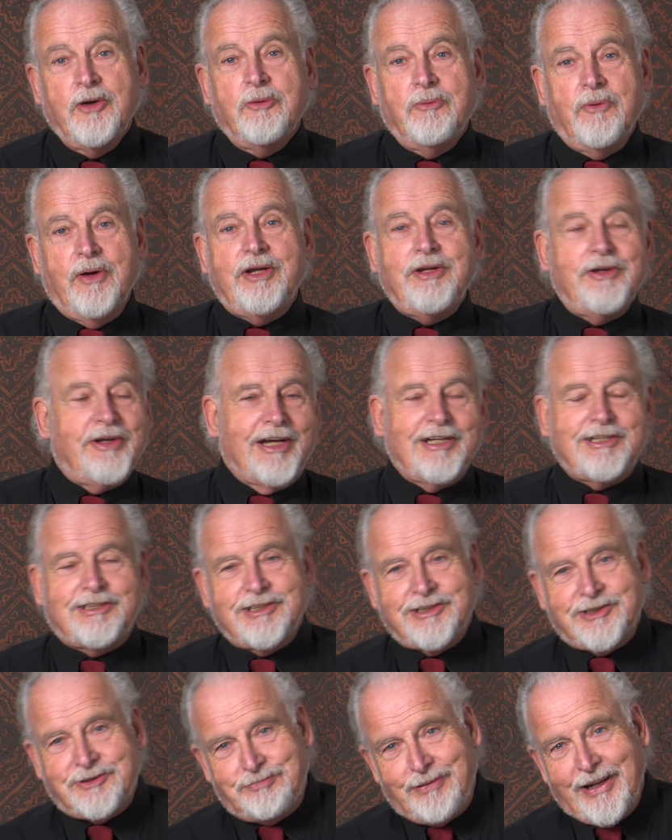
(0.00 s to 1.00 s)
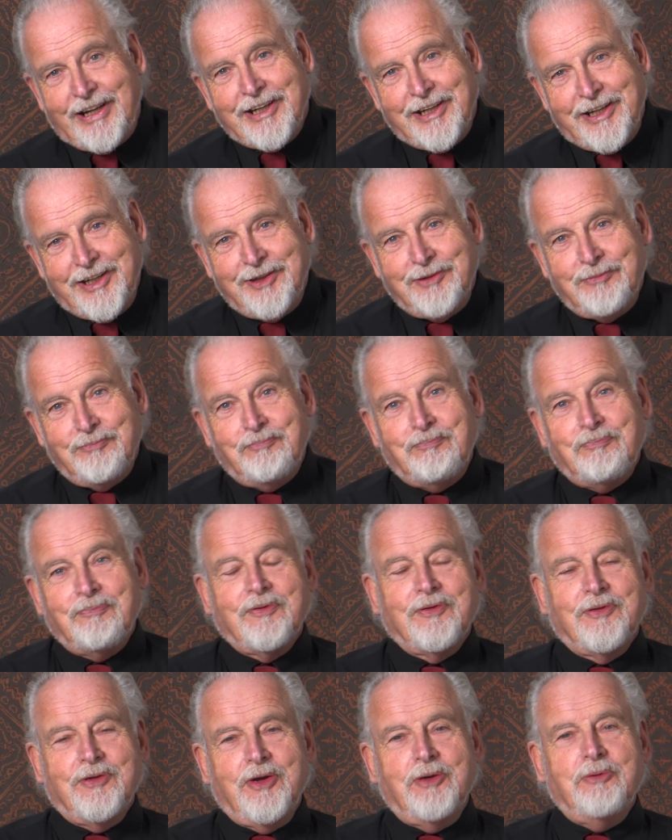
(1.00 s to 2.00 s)
When you get to Spain,
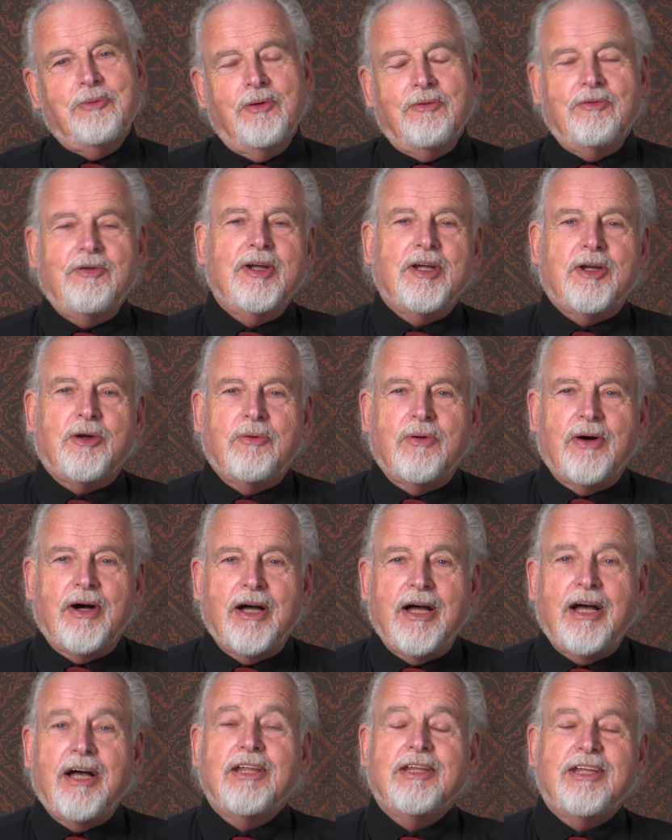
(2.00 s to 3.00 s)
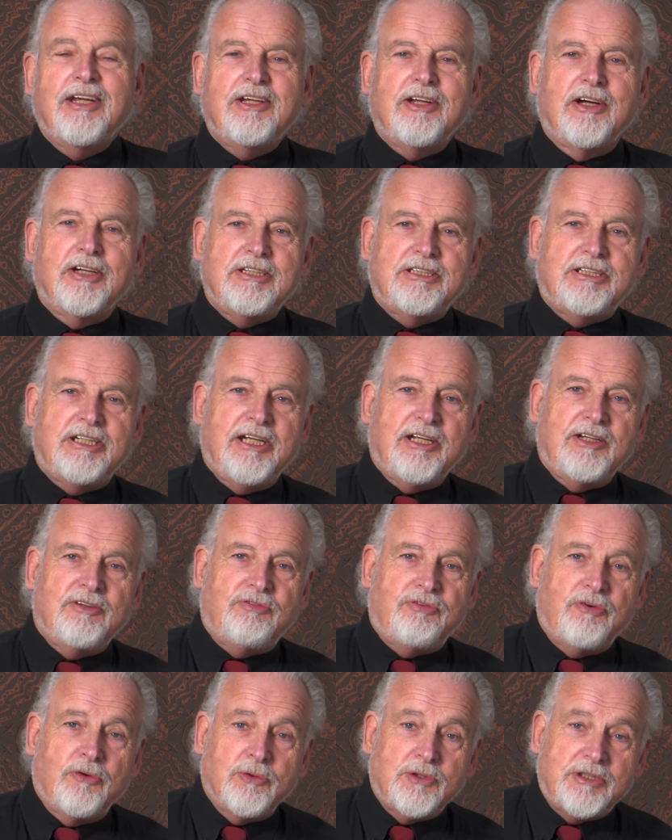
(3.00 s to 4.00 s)
you will require the
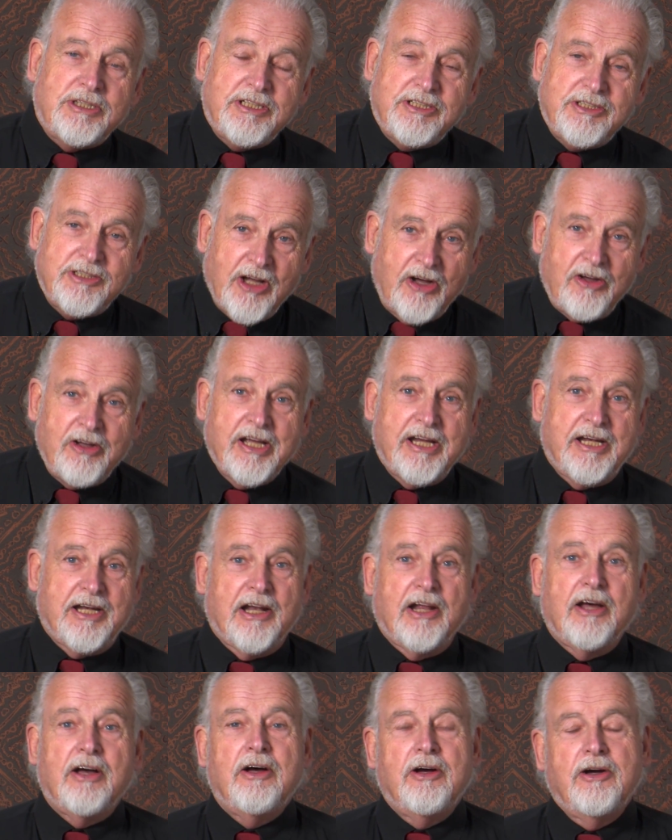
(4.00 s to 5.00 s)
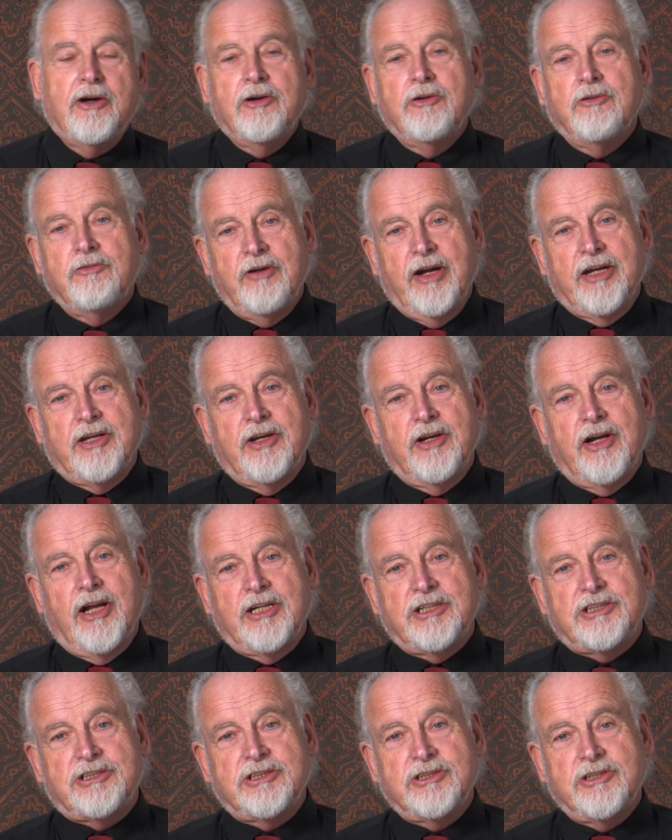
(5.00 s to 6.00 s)
1949
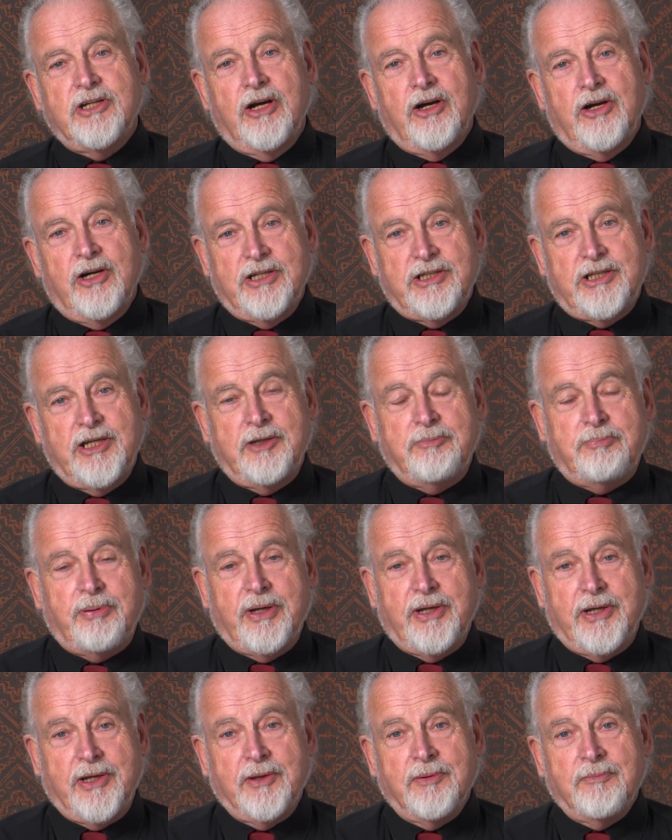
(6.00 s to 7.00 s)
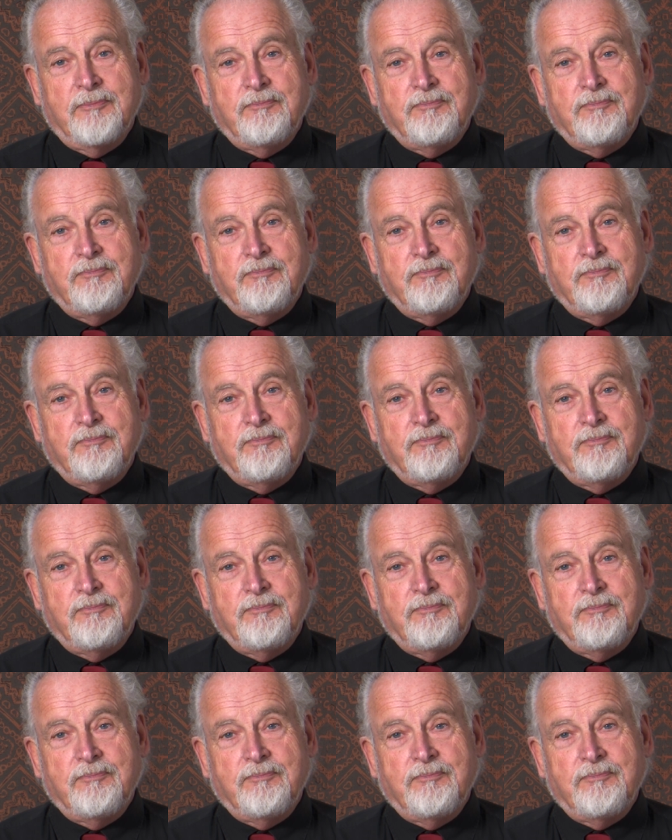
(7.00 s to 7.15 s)
regulation IDP.